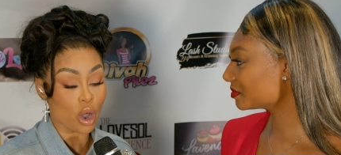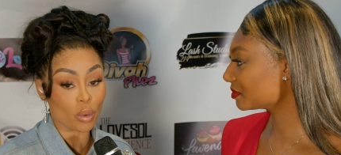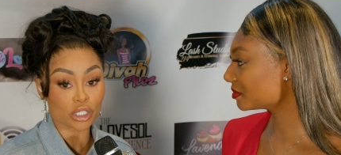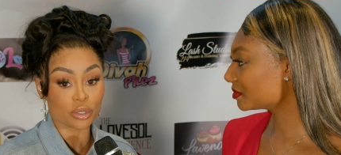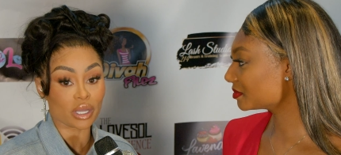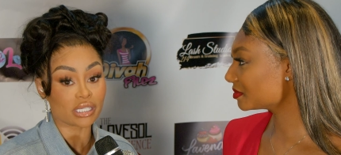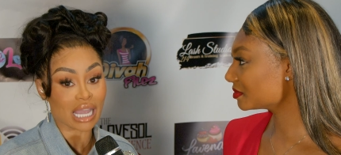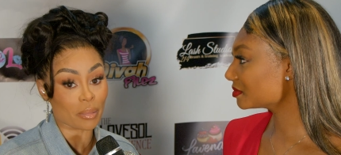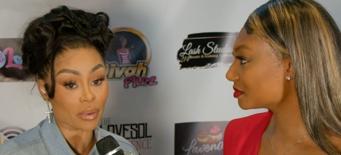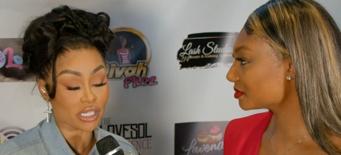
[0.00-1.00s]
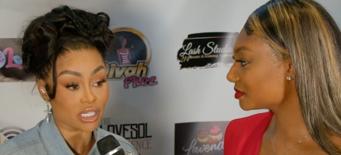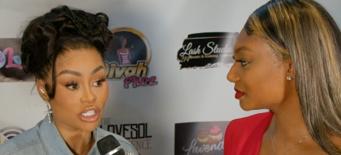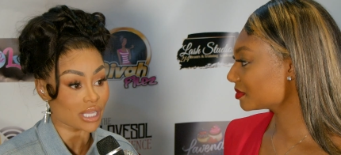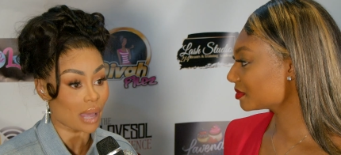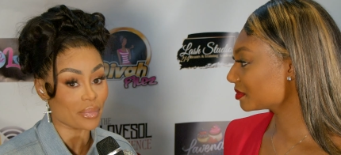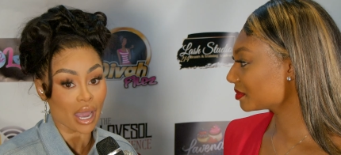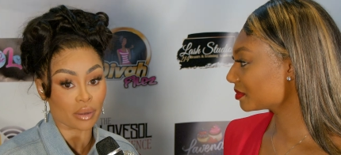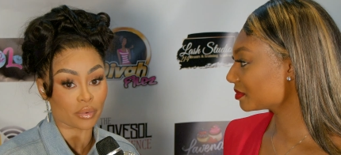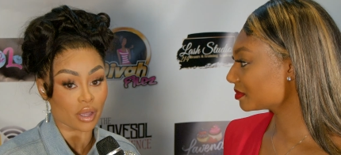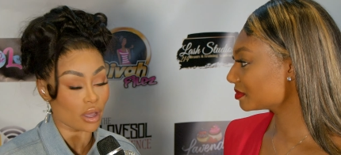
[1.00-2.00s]
Speaker 1: go and do any type of procedures, I'm not
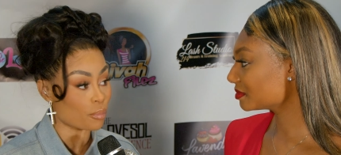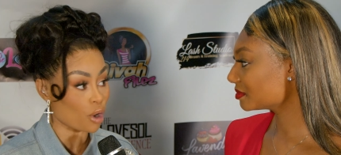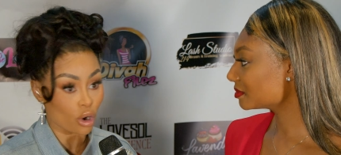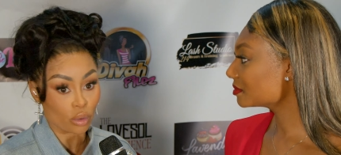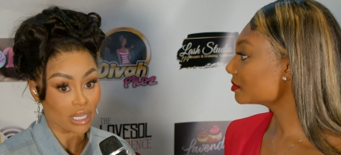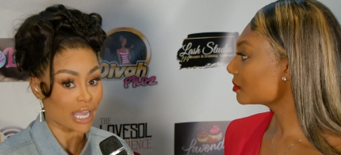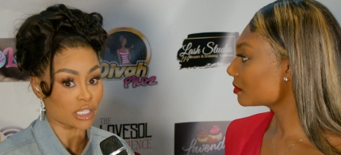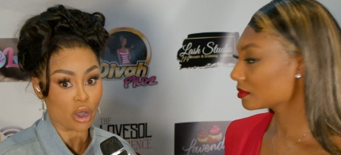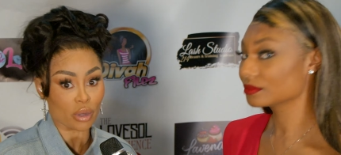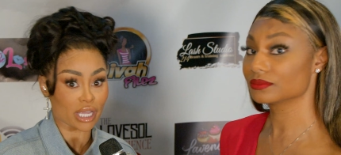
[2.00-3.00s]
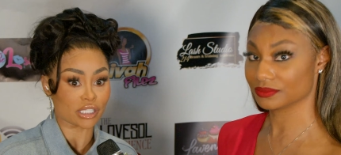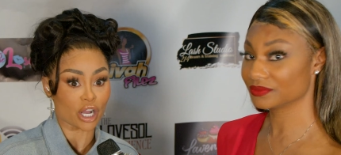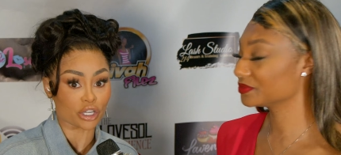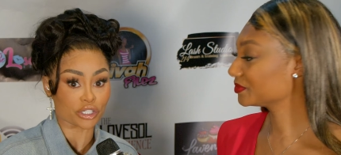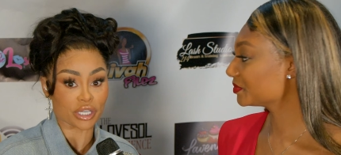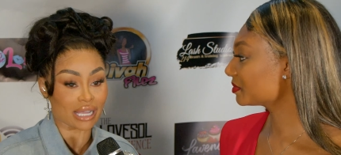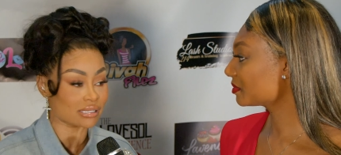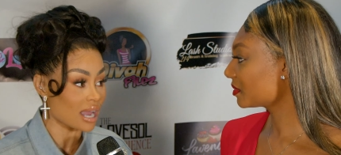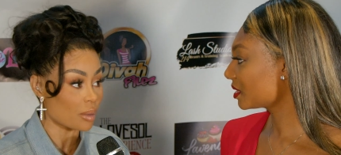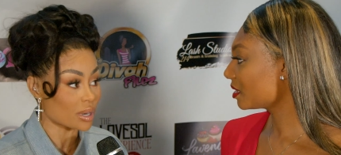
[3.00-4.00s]
a pro, like, don't get surgery. That's
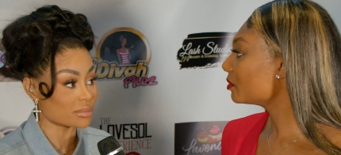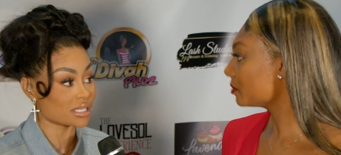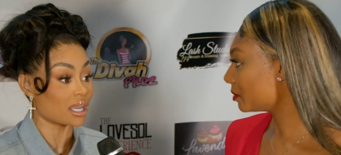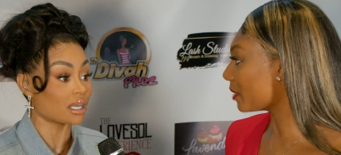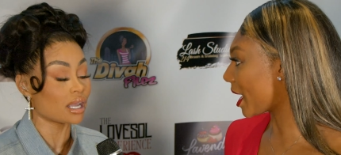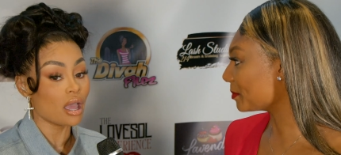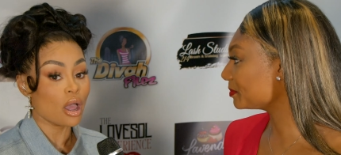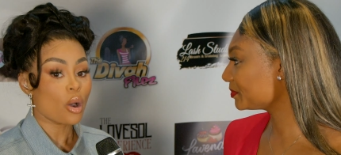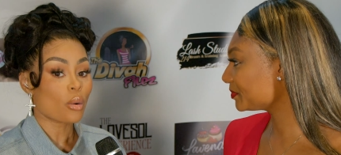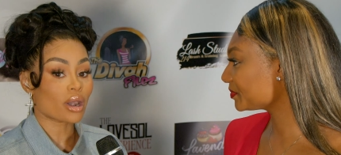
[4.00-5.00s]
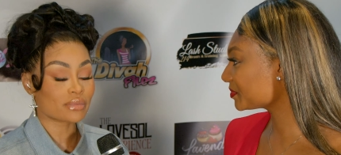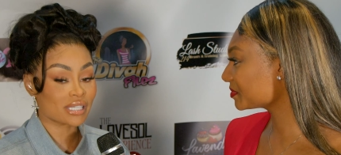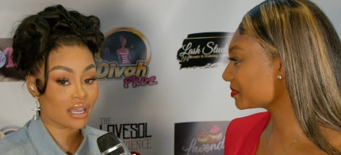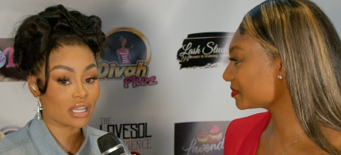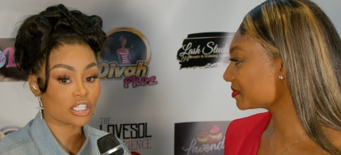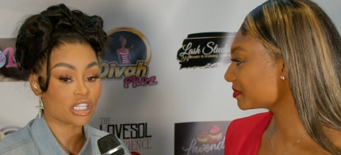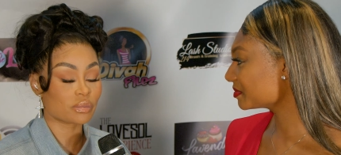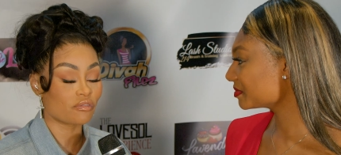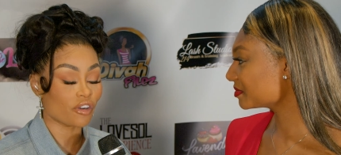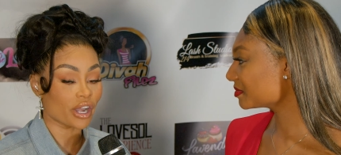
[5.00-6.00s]
not what I'm saying. What I'm saying is just be
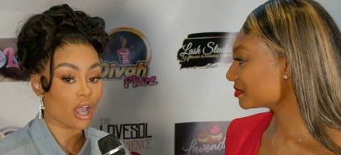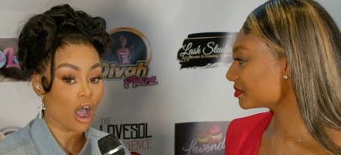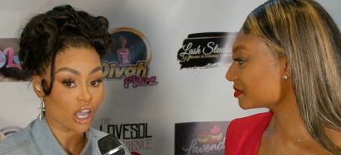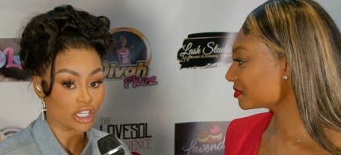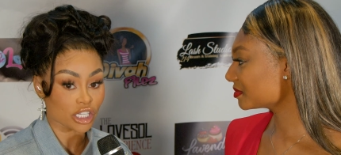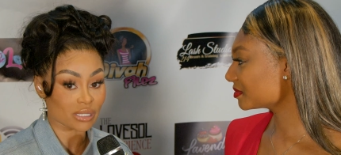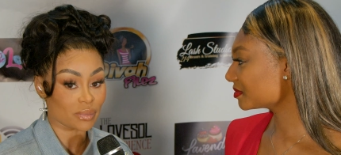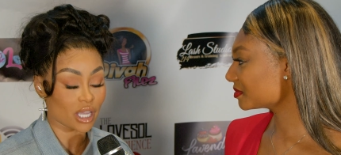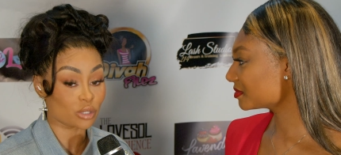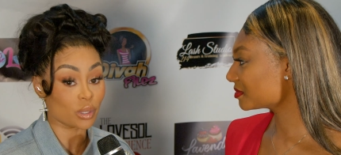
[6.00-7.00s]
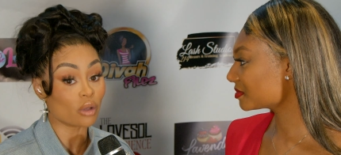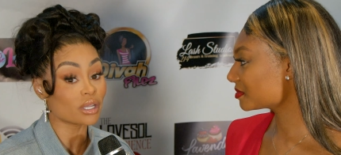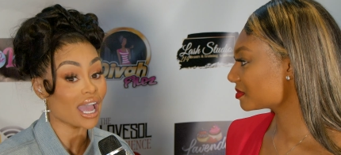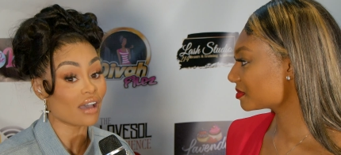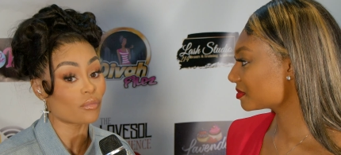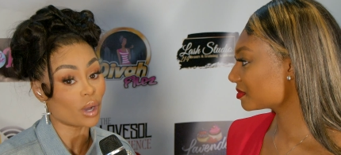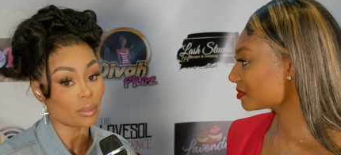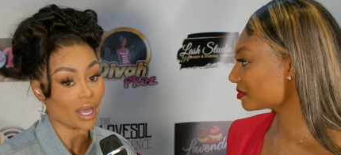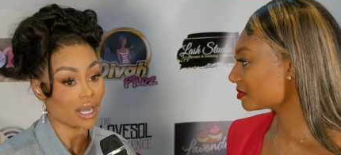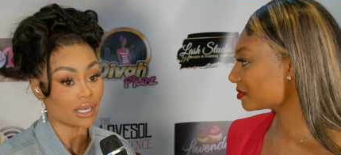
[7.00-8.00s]
very cautious because we only have one
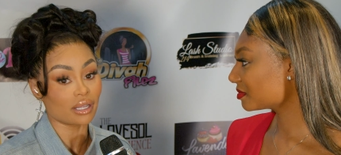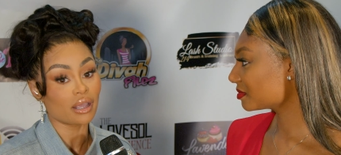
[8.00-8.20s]
body